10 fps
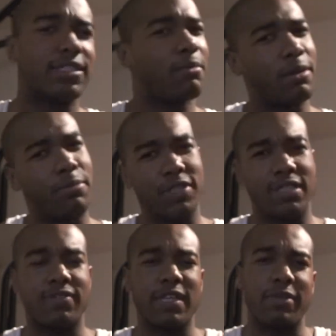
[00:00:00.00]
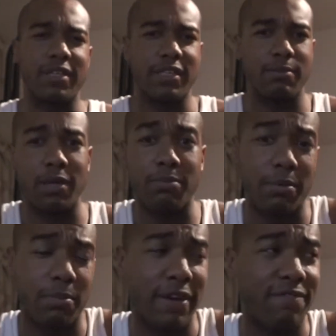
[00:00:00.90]
Some of them positive, some some of them
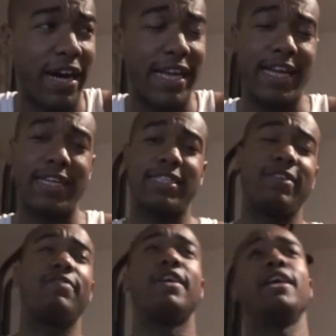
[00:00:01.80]
people may find negative.